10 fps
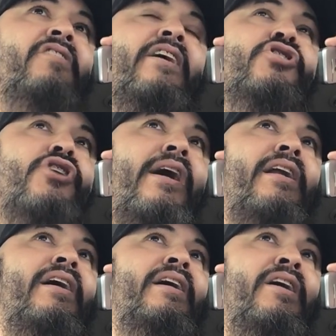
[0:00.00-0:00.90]
like
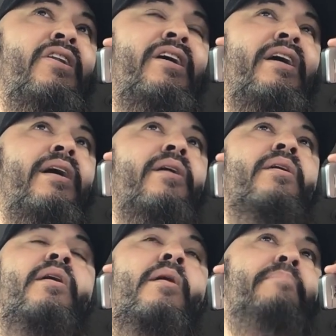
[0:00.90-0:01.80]
China, India,
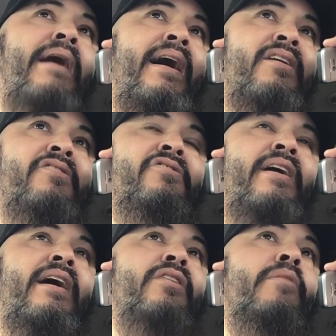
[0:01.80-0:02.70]

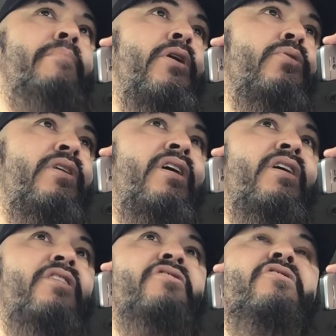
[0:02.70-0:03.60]
Pakistan, the Middle
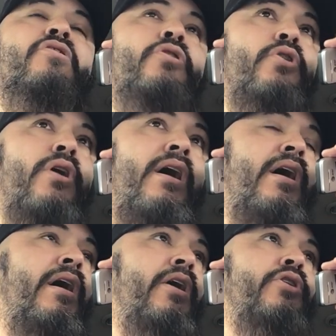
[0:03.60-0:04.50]
East,
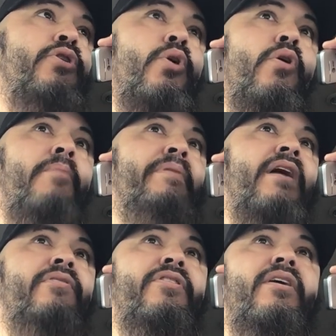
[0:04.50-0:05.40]
Europe and
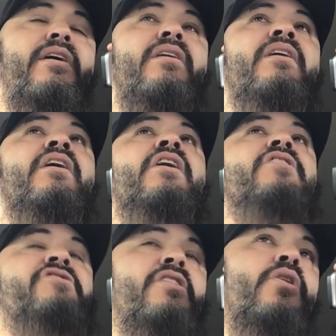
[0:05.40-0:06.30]
everything.
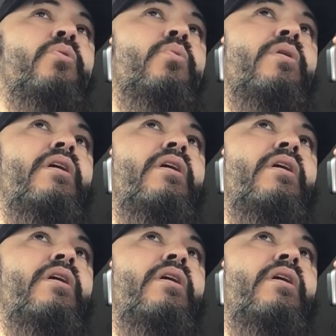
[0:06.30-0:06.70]
So